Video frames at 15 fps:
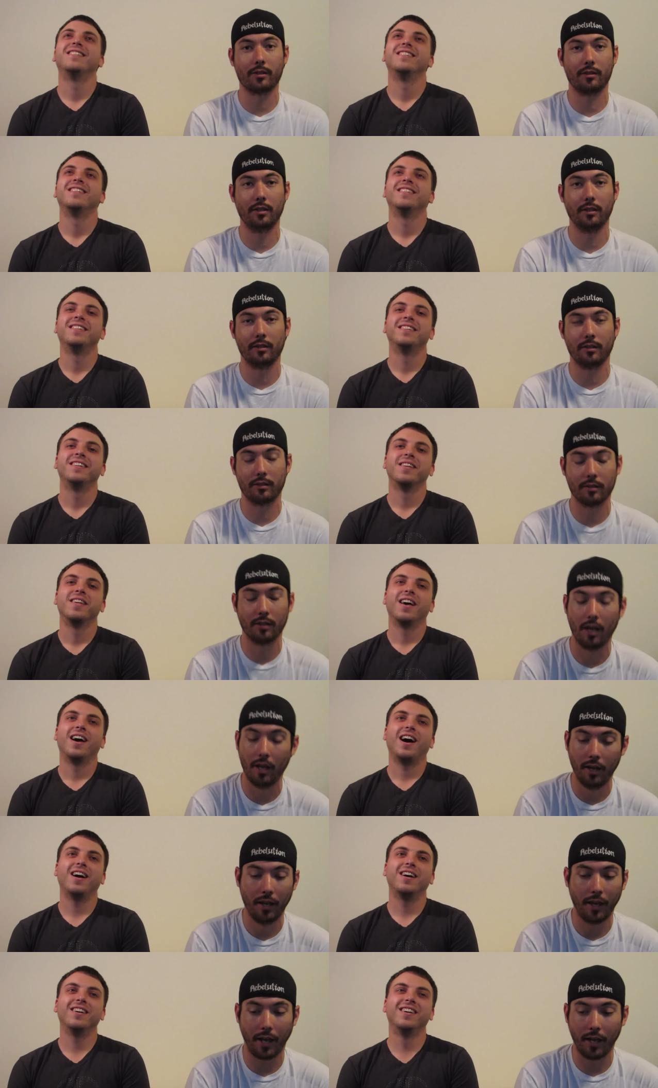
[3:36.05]
Speaker 1: to see this
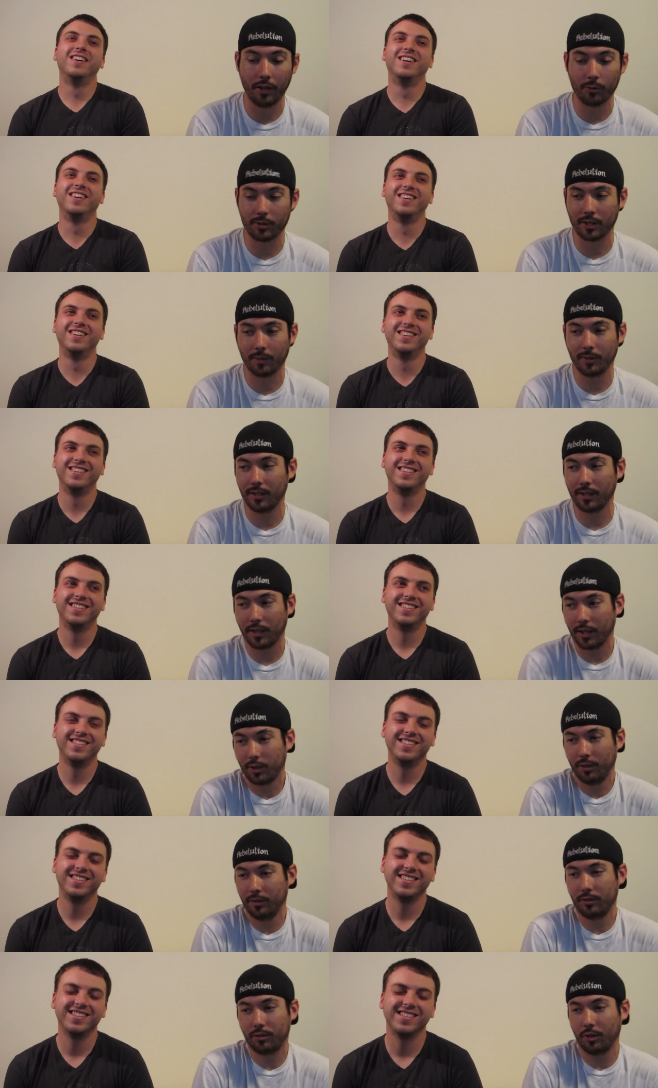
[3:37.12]
and it was something that they
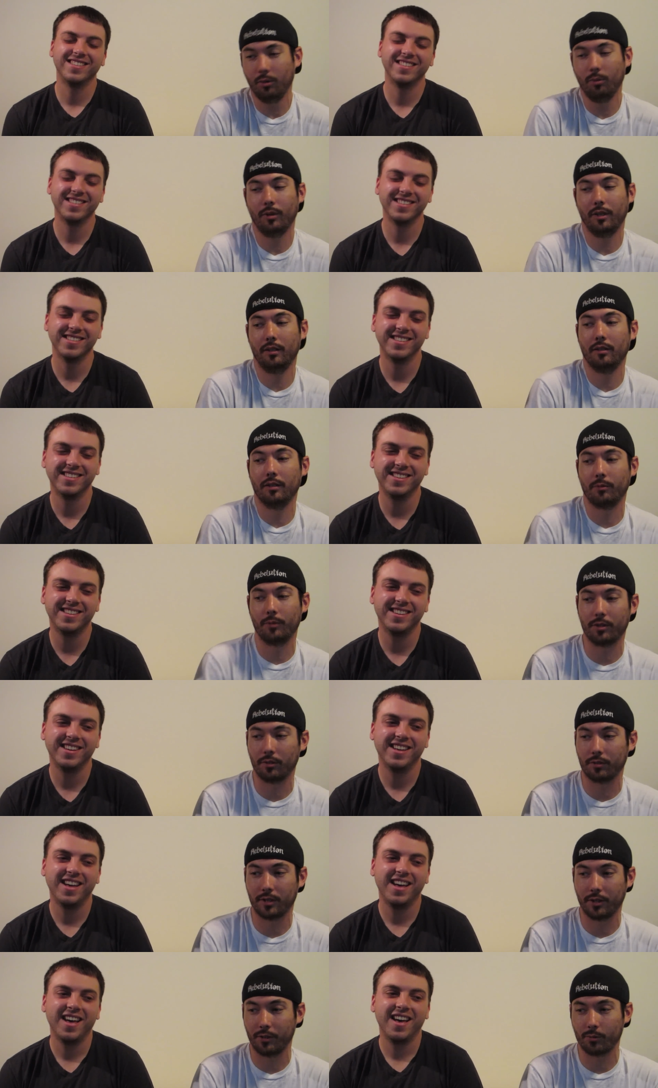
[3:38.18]
couldn't do in the original
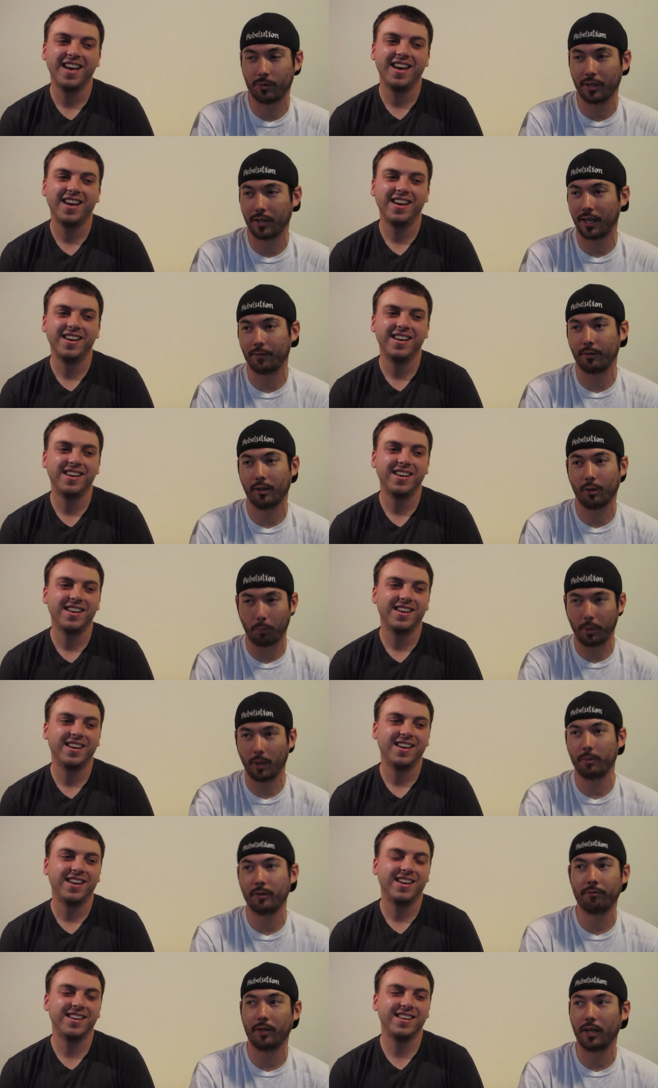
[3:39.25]
series. Were they gonna have a little
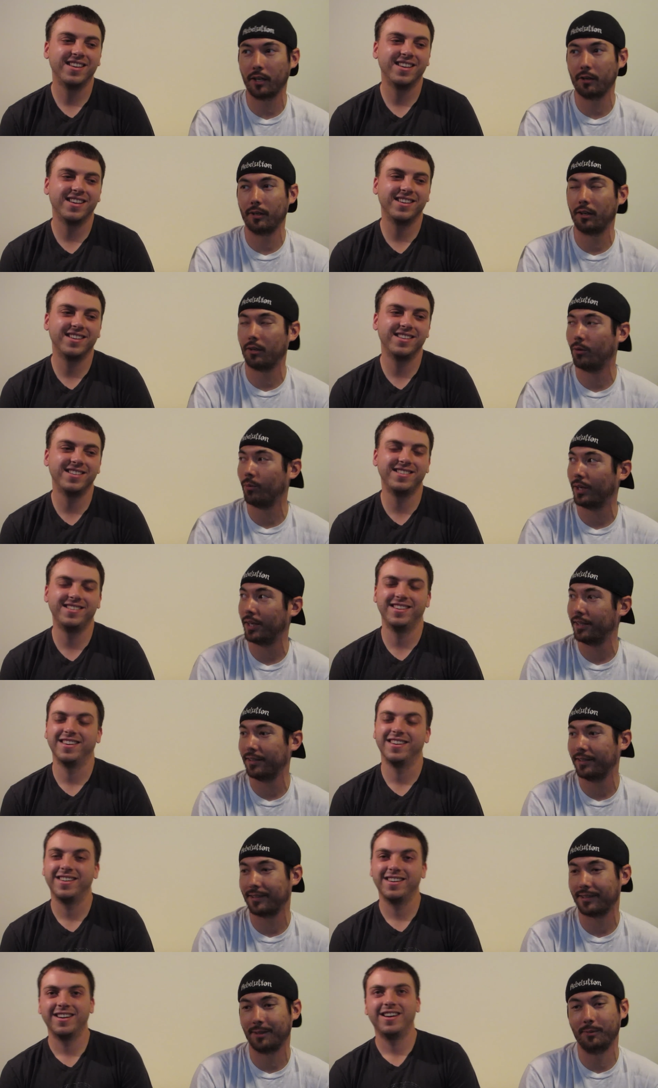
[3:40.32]
puppet flying around on
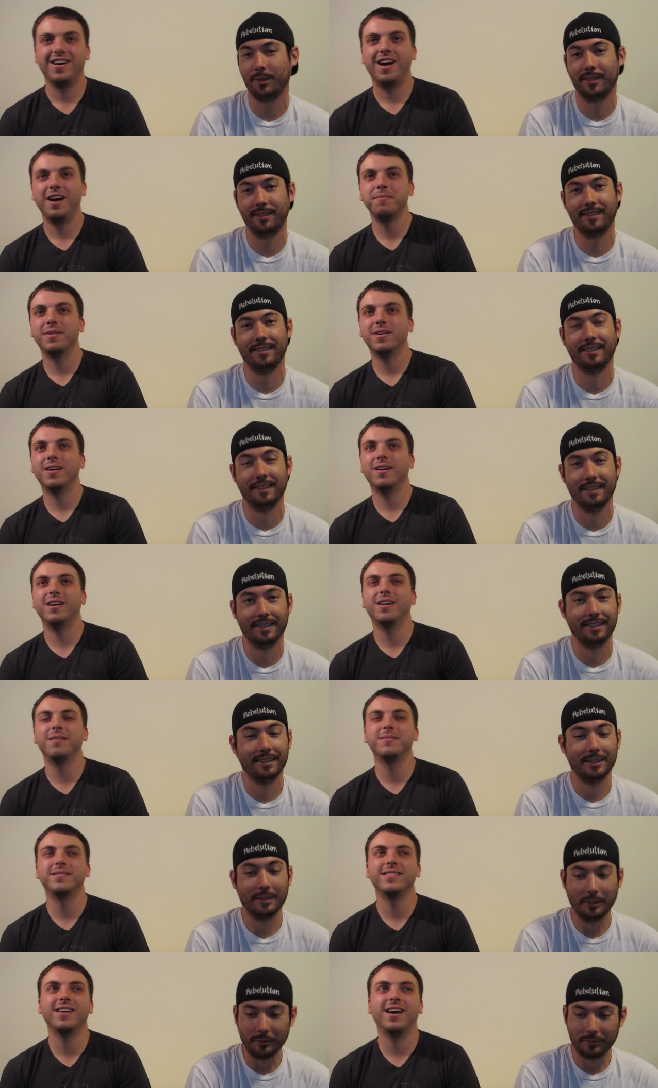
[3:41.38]
wires? Yeah. I mean, I,
Speaker 2: I
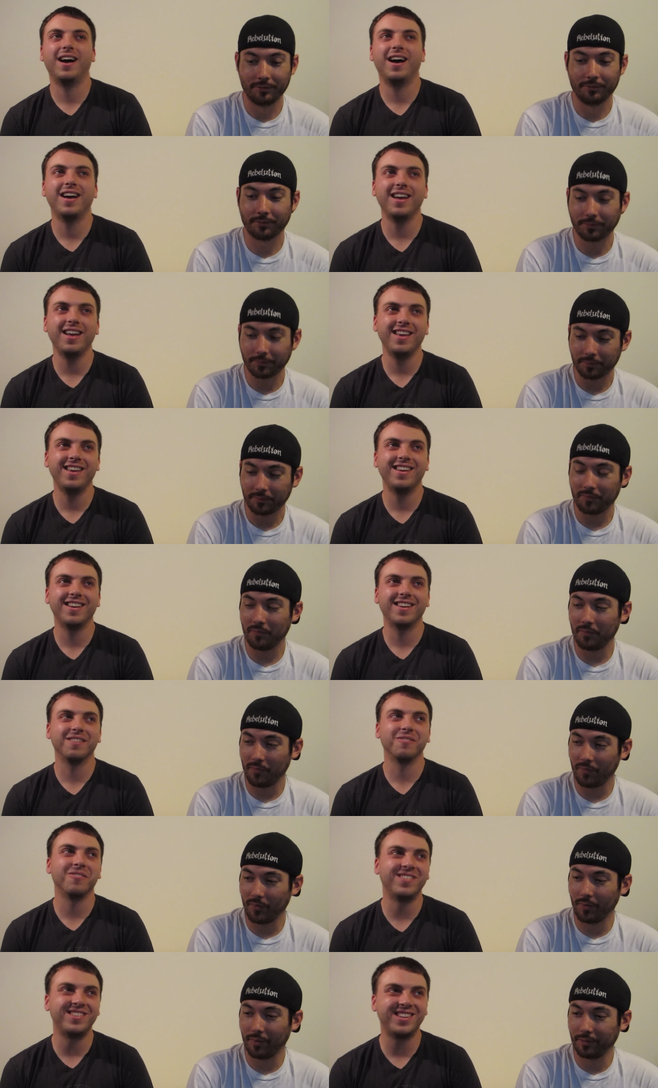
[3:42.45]
mean, I
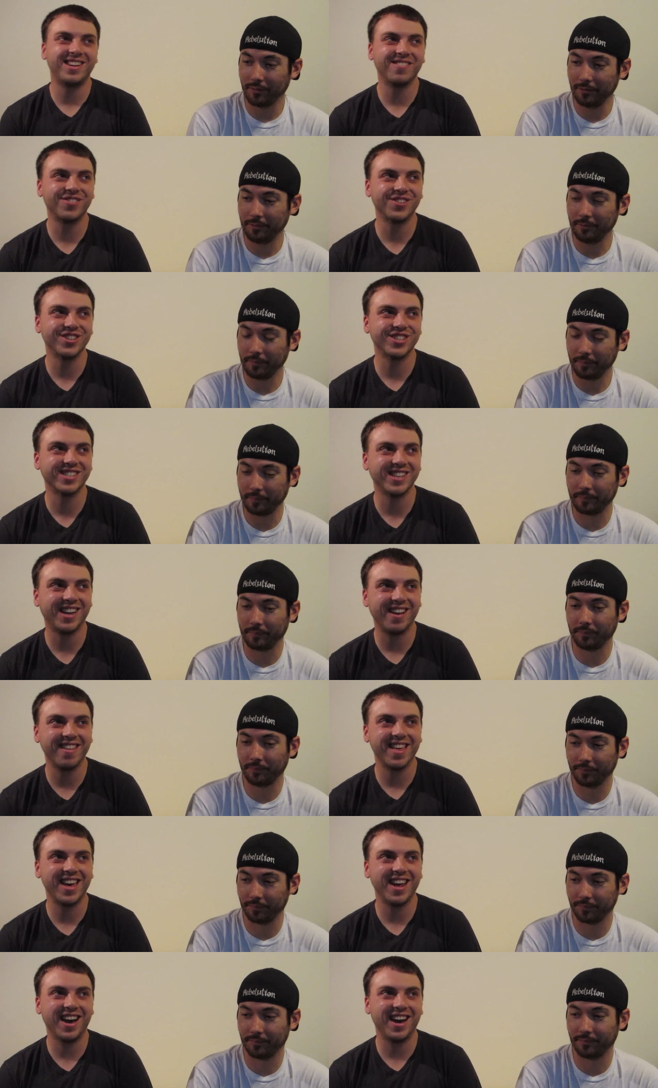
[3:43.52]
when I first saw
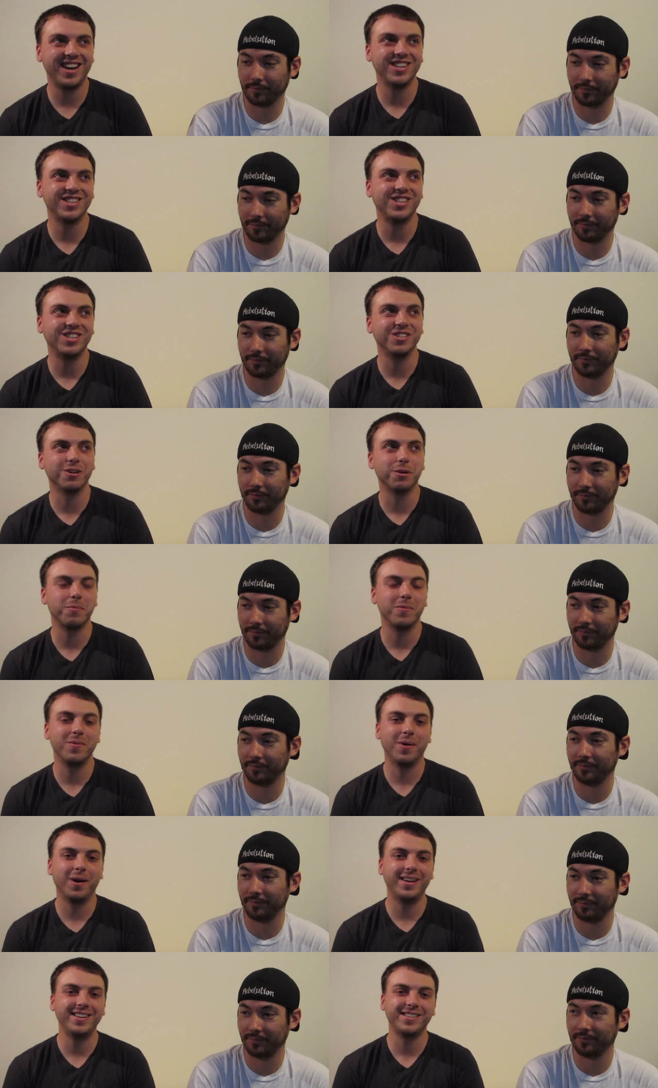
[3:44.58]
that, I shook
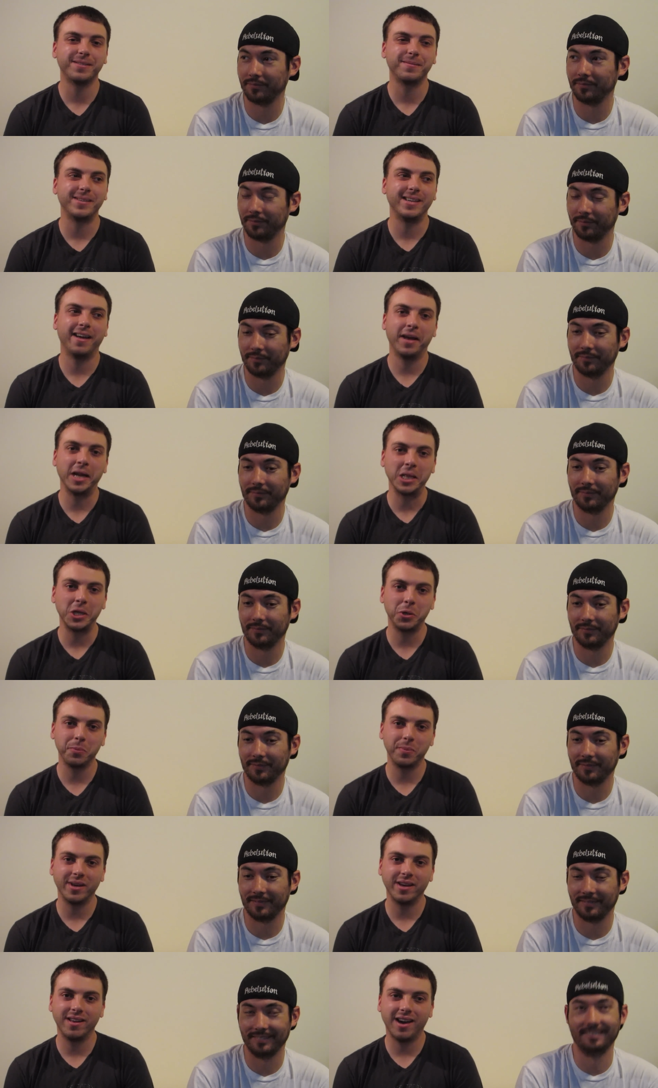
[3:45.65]
I shook my head a little
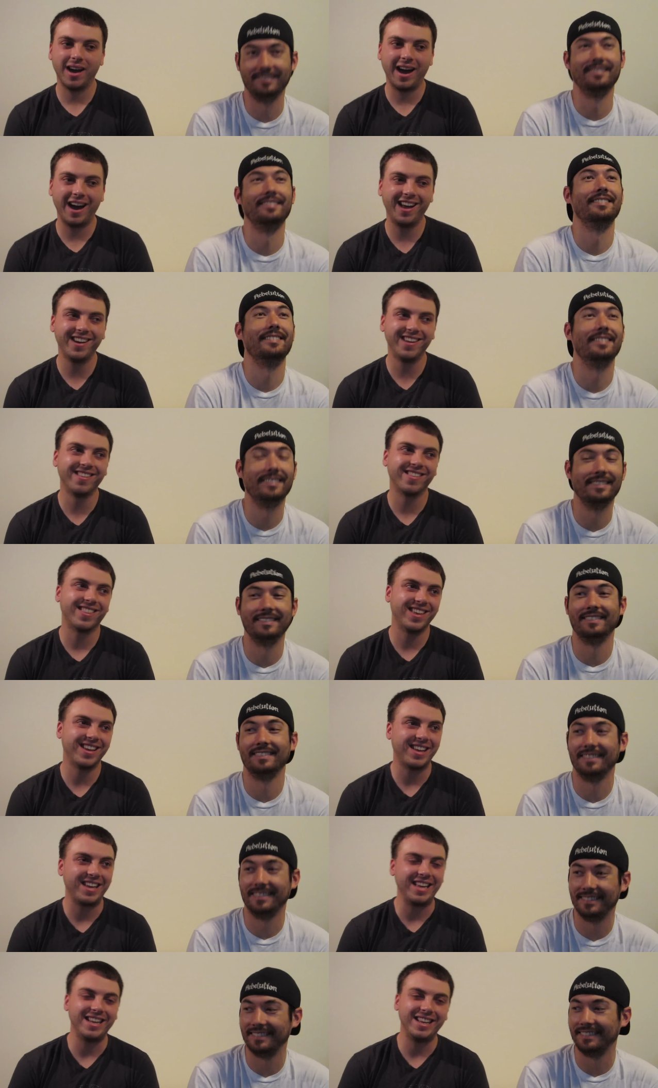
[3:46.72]
bit. I didn't think he